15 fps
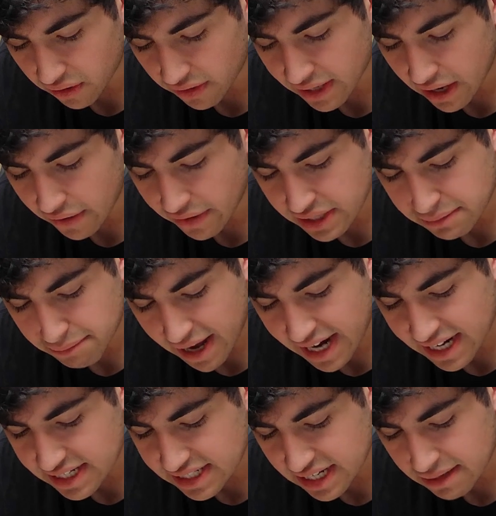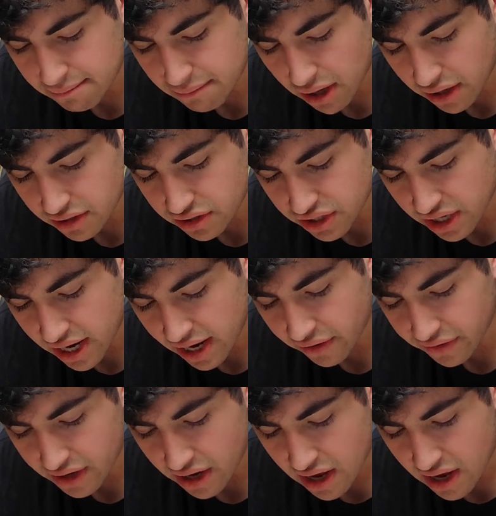out, "as bad as any marred child.